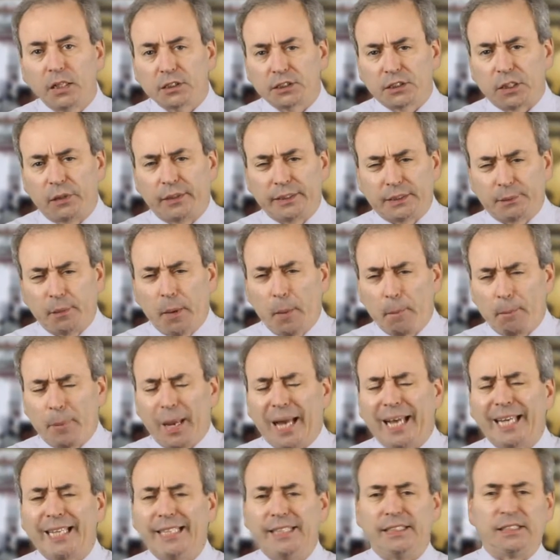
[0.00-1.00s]
So it
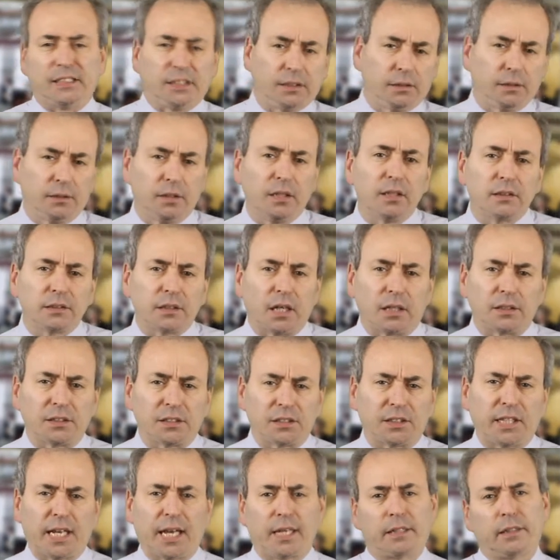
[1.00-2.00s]
pays to
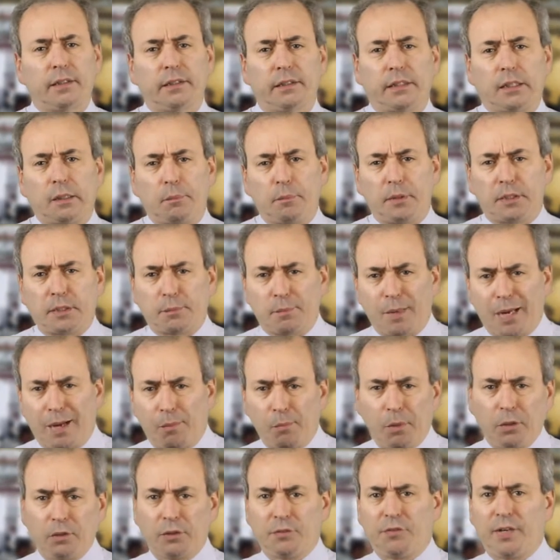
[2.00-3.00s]
understand a little bit
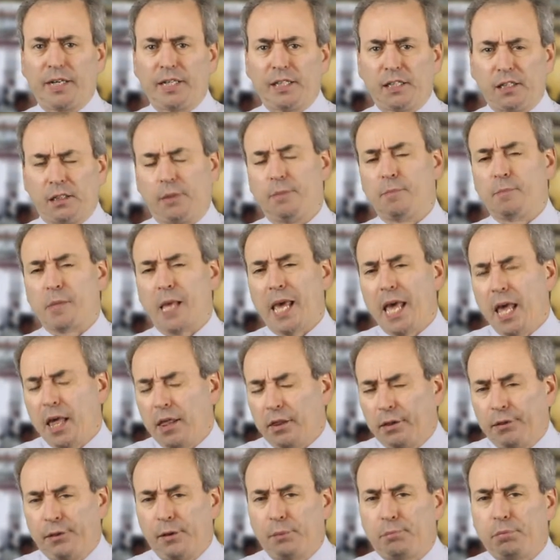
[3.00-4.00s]
about motivation.
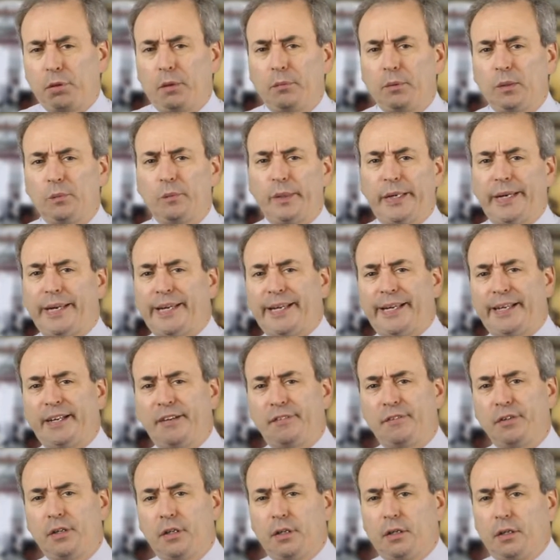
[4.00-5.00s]
The problem we
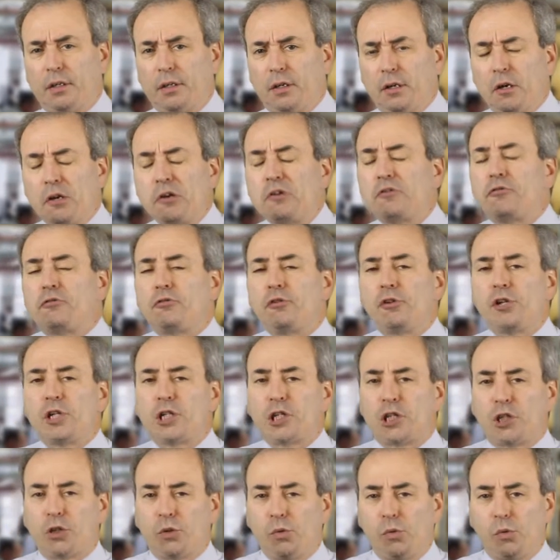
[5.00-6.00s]
have for a
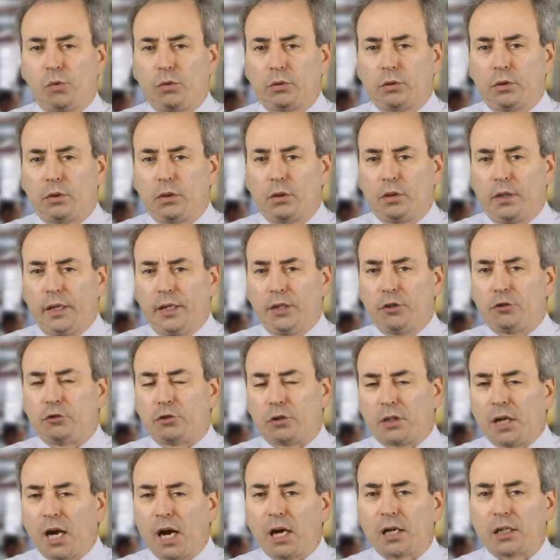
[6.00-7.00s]
short
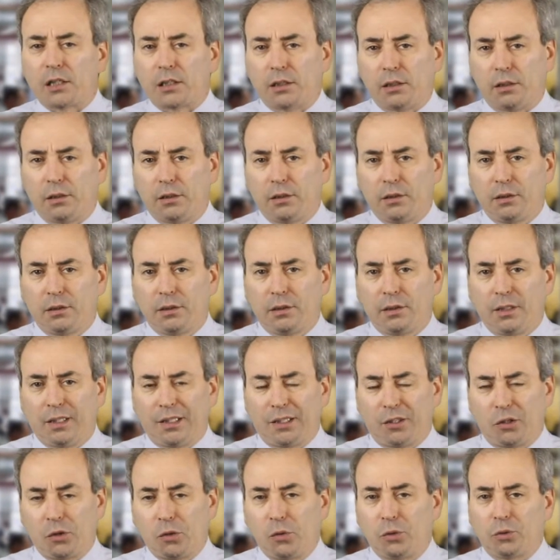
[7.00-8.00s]
introduction
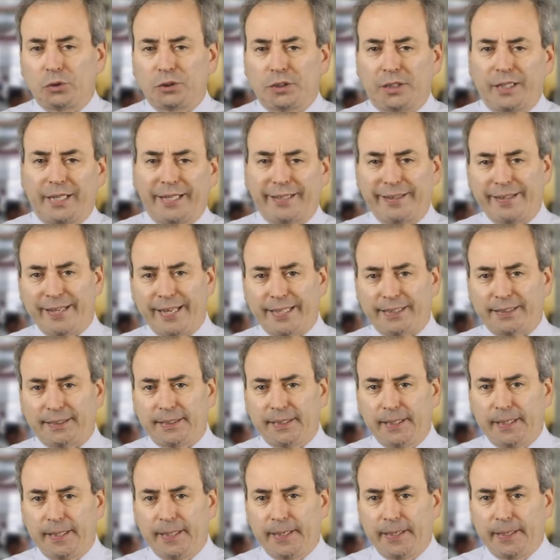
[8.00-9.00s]
in a course like
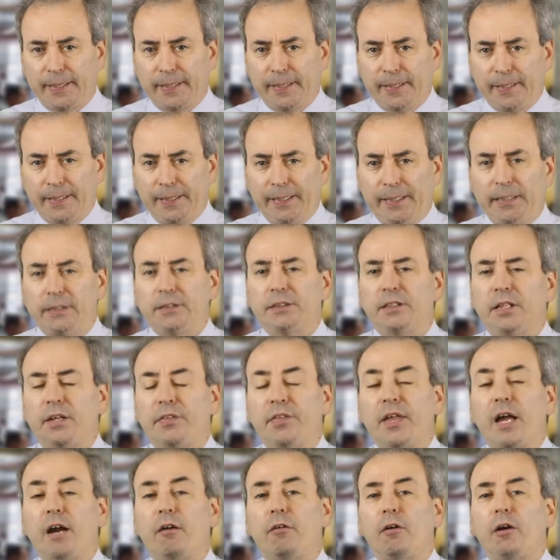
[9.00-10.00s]
this is
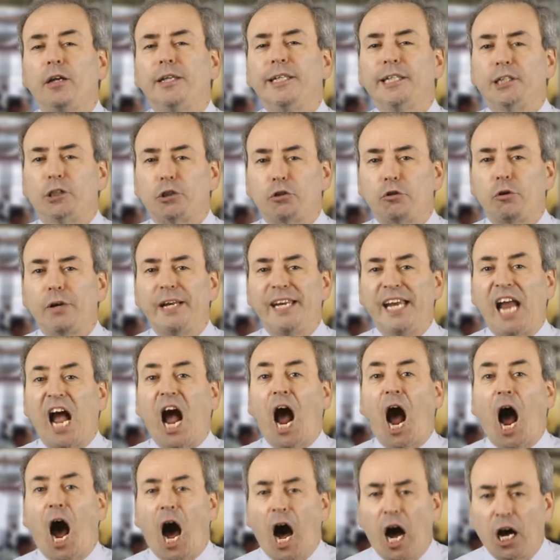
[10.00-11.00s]
that there are literally
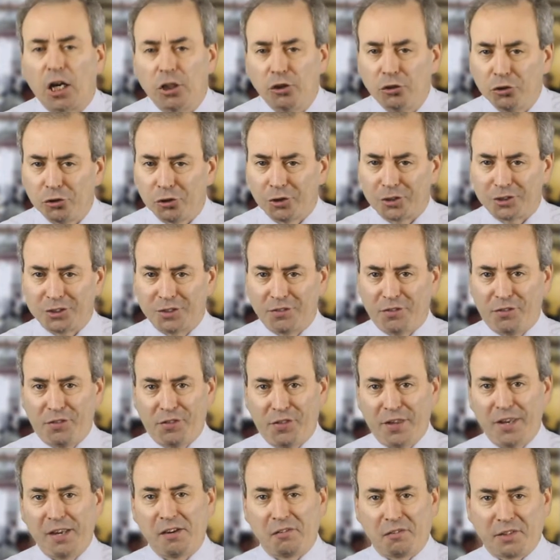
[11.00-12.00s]
hundreds of
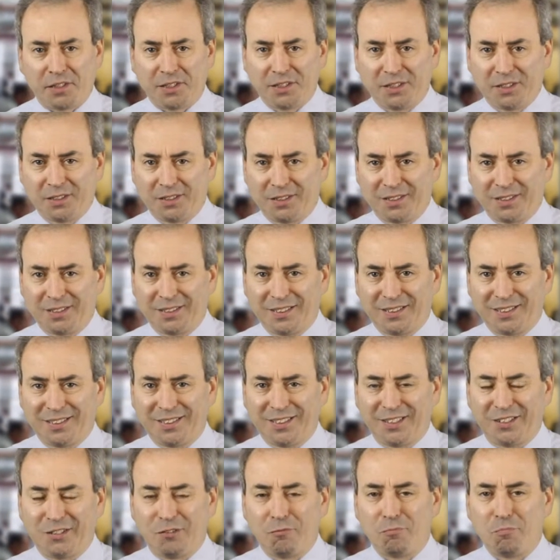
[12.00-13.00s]
theories
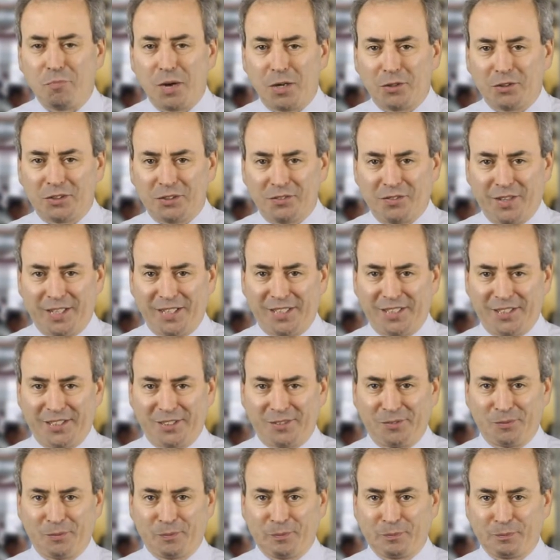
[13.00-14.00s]
of
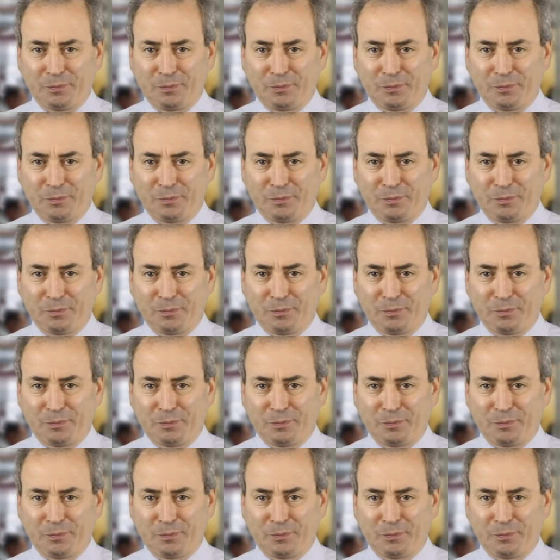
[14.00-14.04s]
motivation.